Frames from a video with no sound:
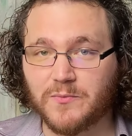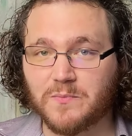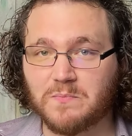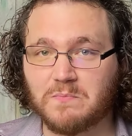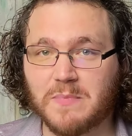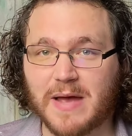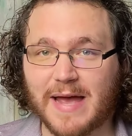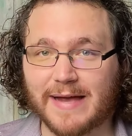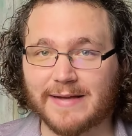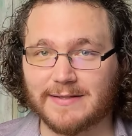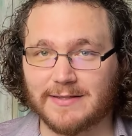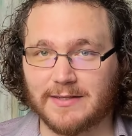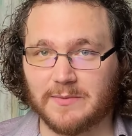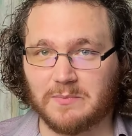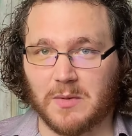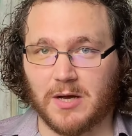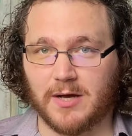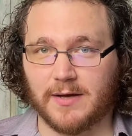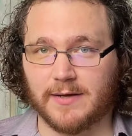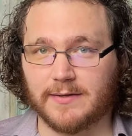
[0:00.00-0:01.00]

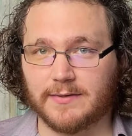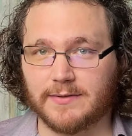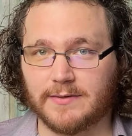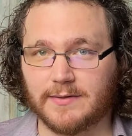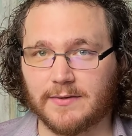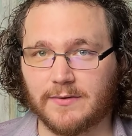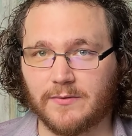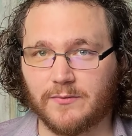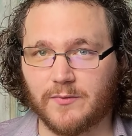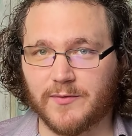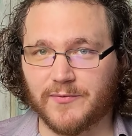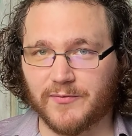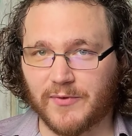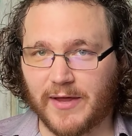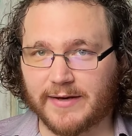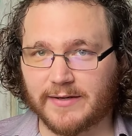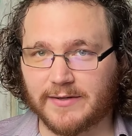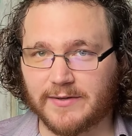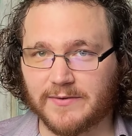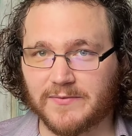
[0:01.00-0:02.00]
maximize
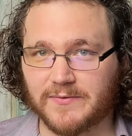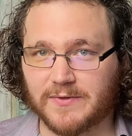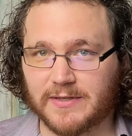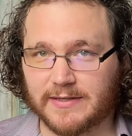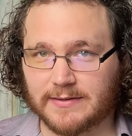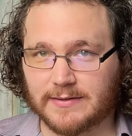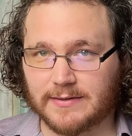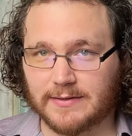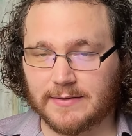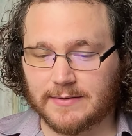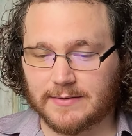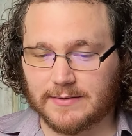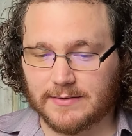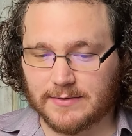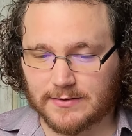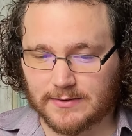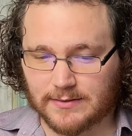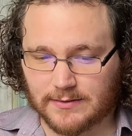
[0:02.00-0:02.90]
reflective distance.